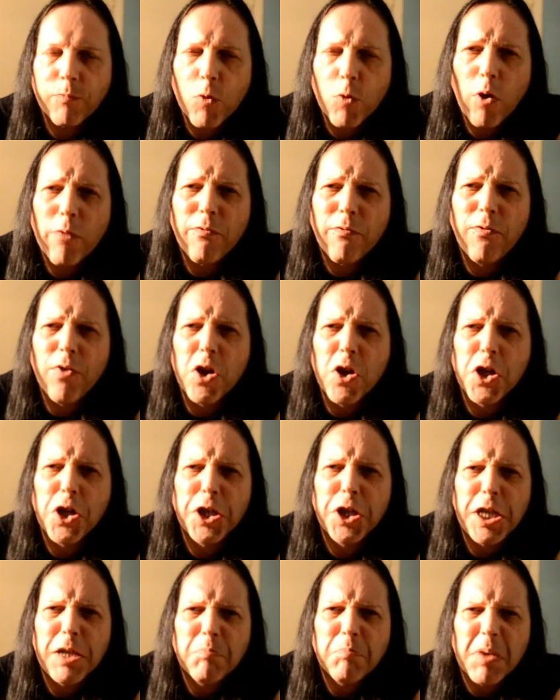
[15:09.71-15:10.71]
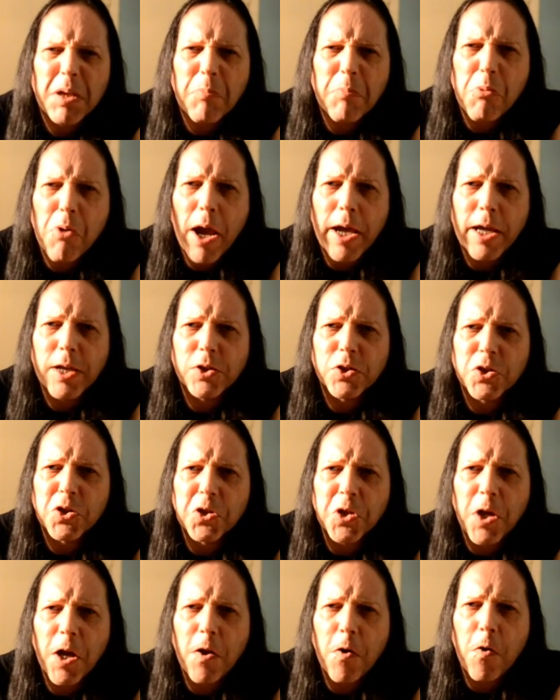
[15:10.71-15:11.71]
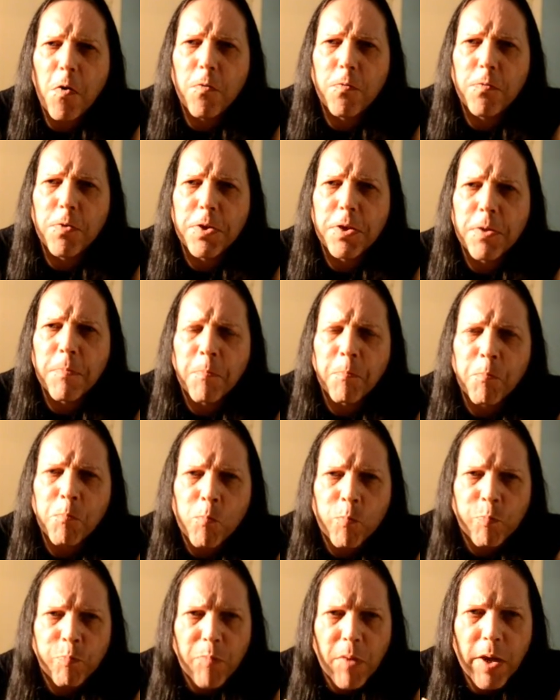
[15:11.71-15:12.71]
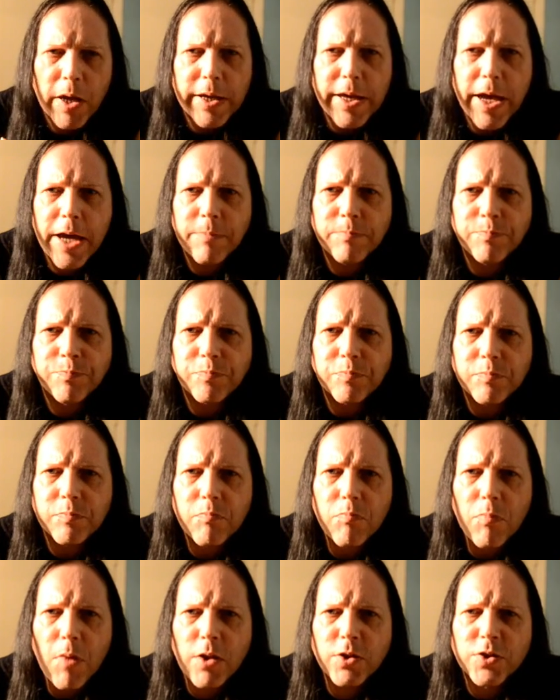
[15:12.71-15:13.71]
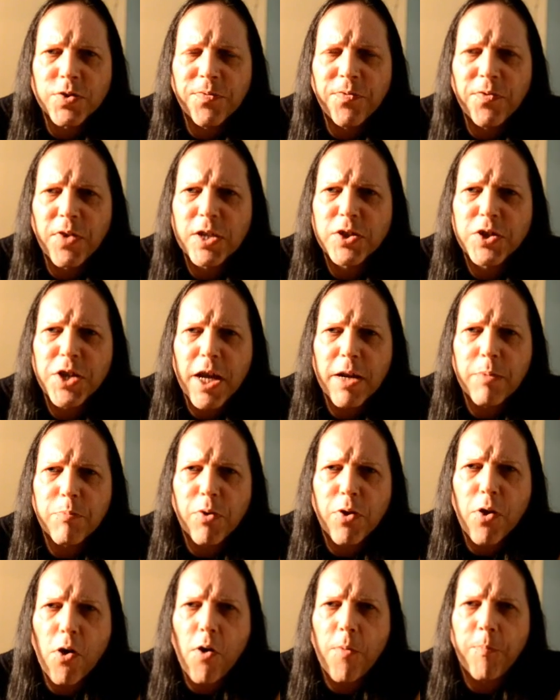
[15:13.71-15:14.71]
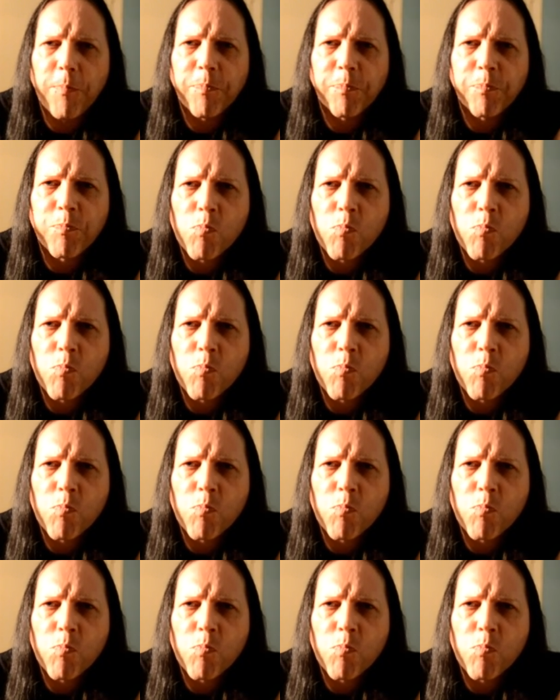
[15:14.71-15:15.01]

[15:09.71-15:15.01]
quite ferny, bit of bracken to start off with. Again, some fleshy apricot.